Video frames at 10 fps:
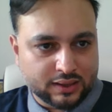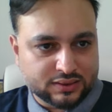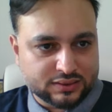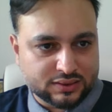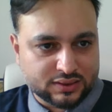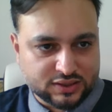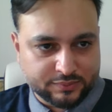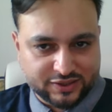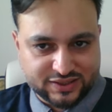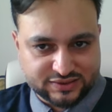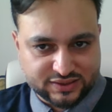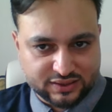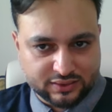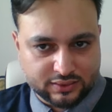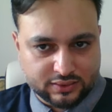This is a dummy
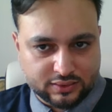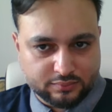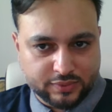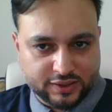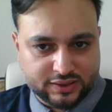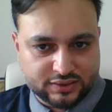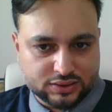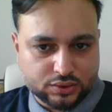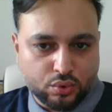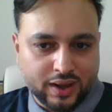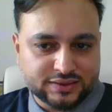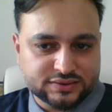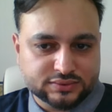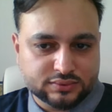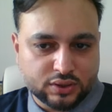data, but it is
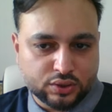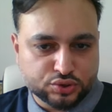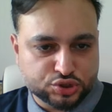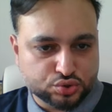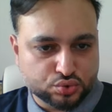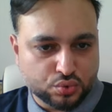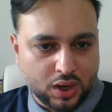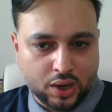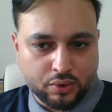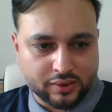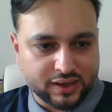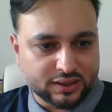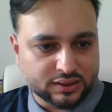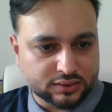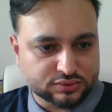quite close to how a
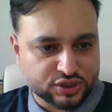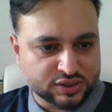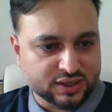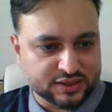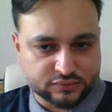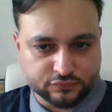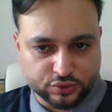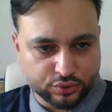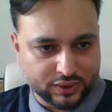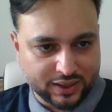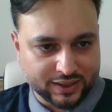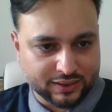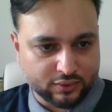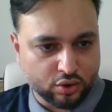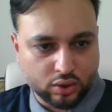real journal ledger would look like,
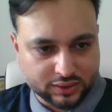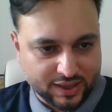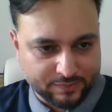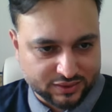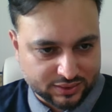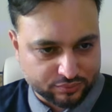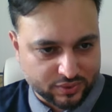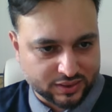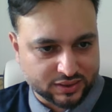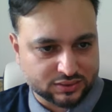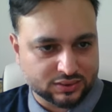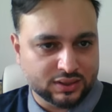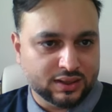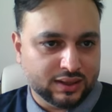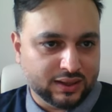all the debits and credits
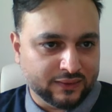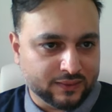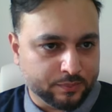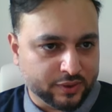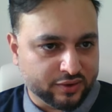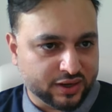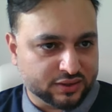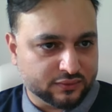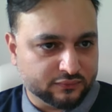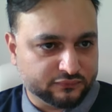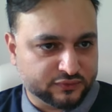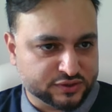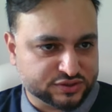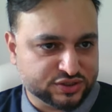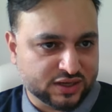in the period
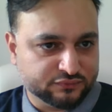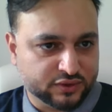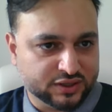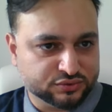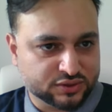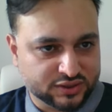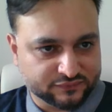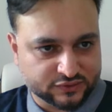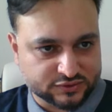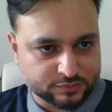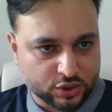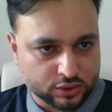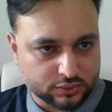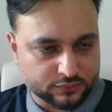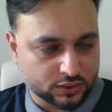1st January to
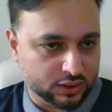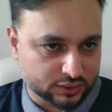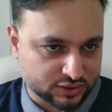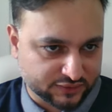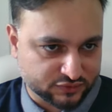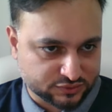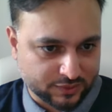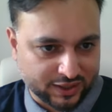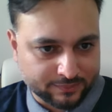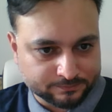31st May.